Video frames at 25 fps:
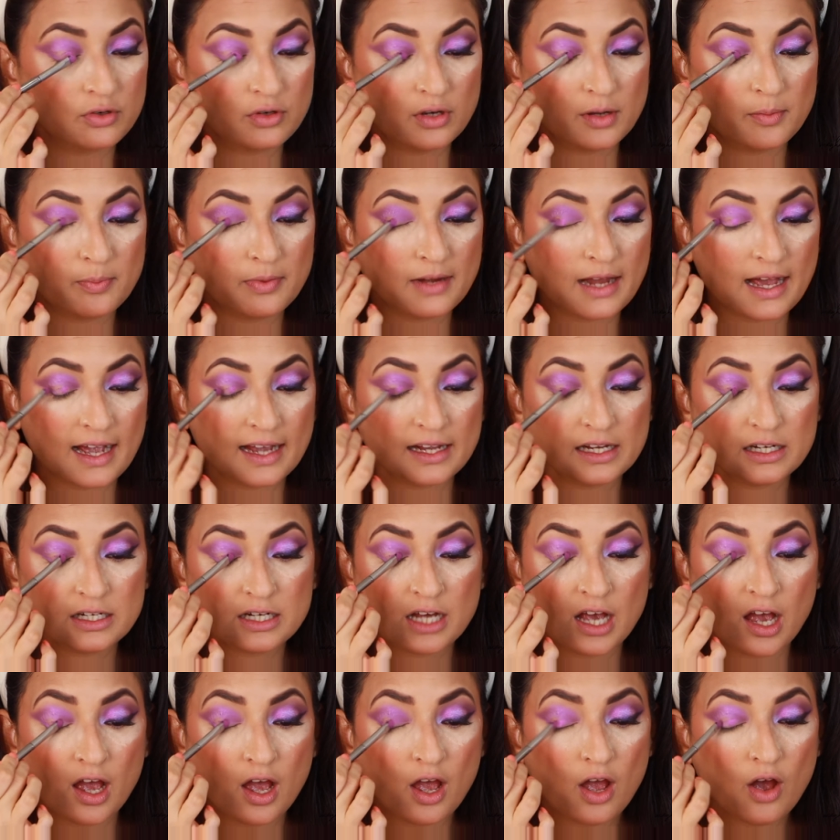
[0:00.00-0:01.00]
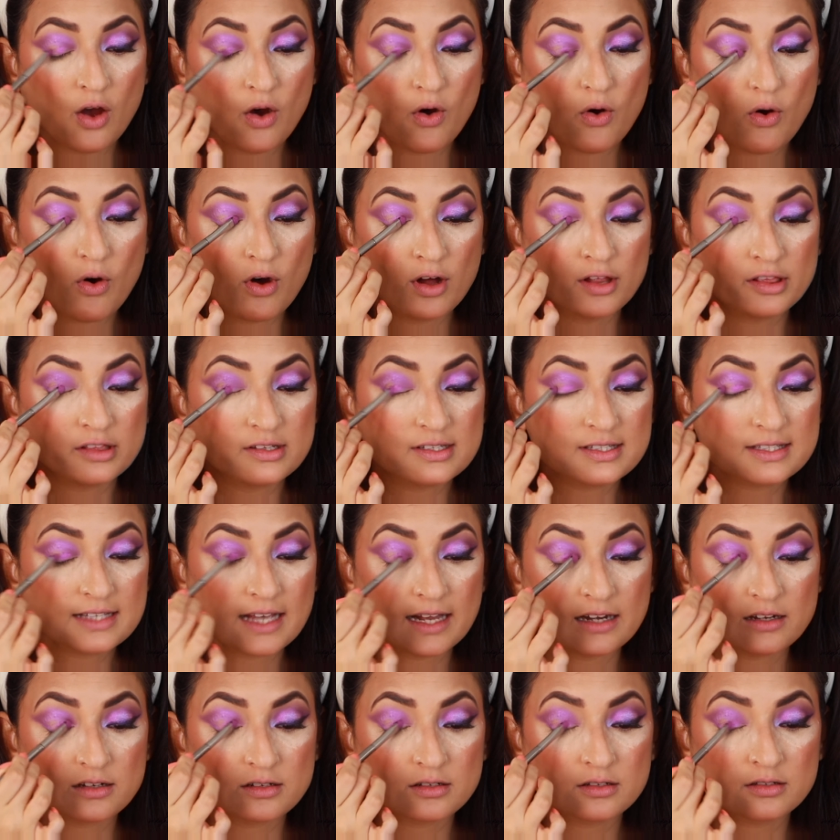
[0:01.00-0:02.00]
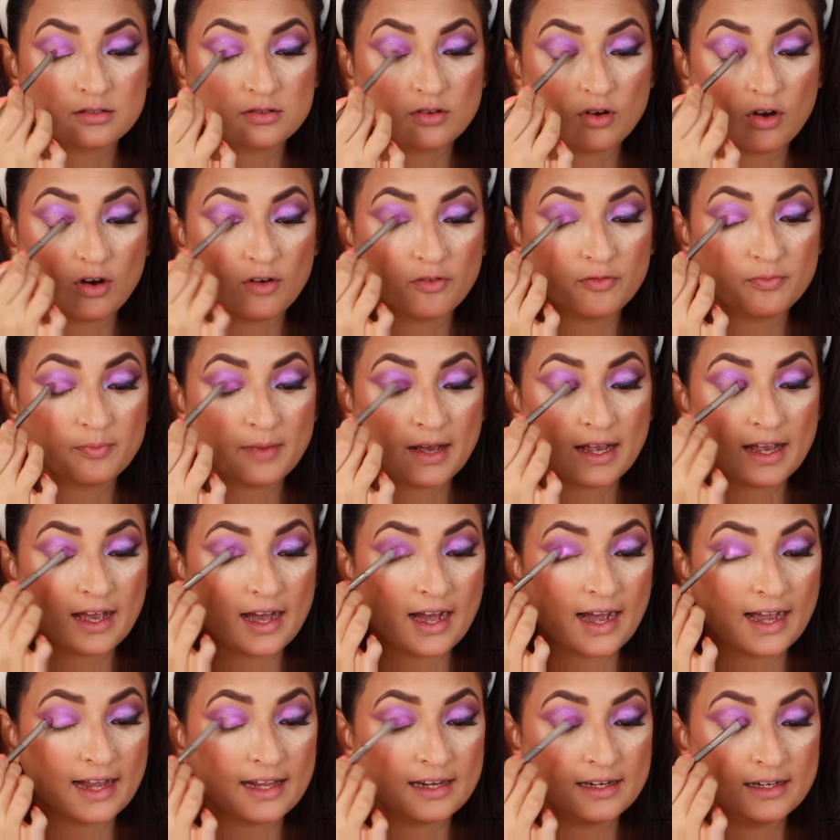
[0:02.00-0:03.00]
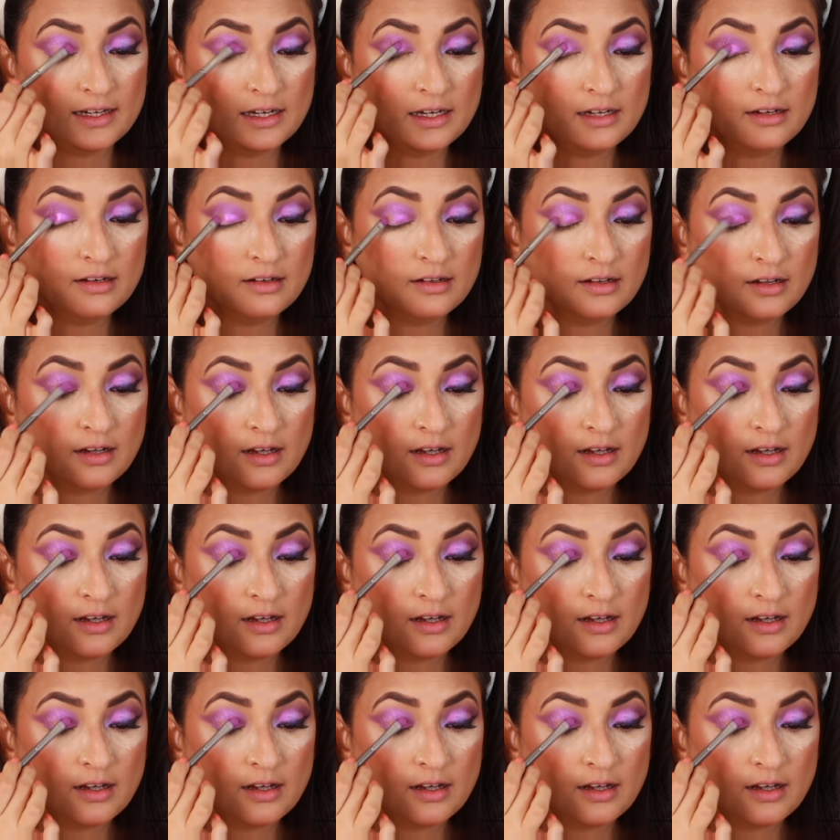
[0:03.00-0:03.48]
to apply it on the centers of my eyelid,